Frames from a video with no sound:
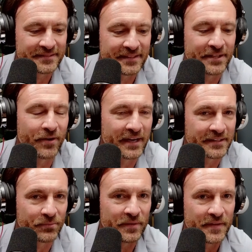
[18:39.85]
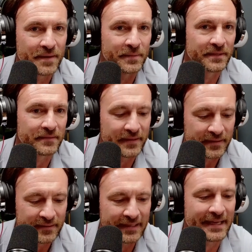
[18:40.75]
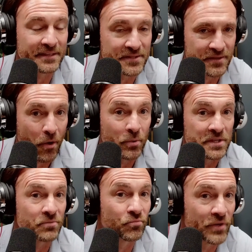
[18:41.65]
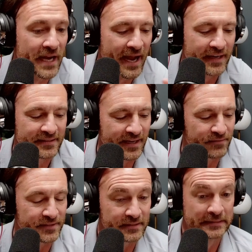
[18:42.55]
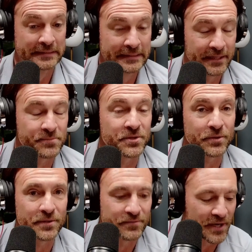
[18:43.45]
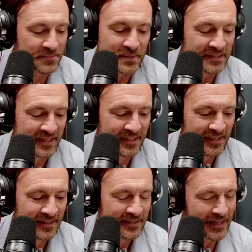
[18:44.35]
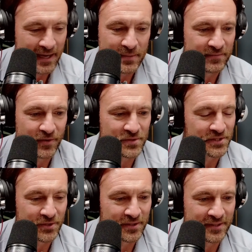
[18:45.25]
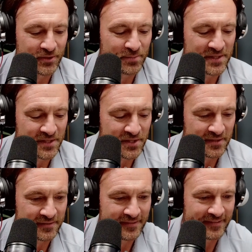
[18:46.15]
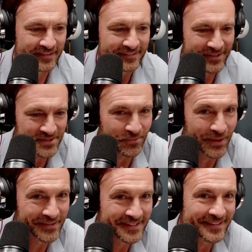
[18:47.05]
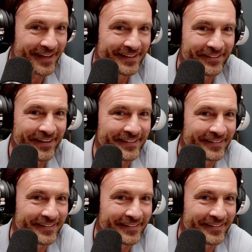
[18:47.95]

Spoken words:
Interacting with them, and I can't just always react. I have to observe, right? But yeah, I mean, folks in your position, there's the wellness tie-in, right?